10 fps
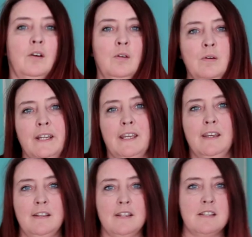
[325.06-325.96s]
Oh,
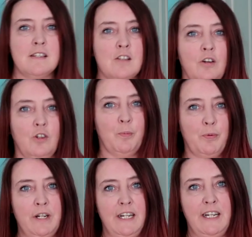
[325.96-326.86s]
again, this has gone up
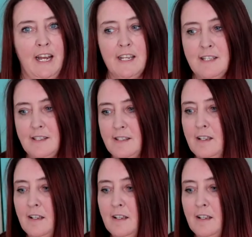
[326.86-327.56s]
really nice.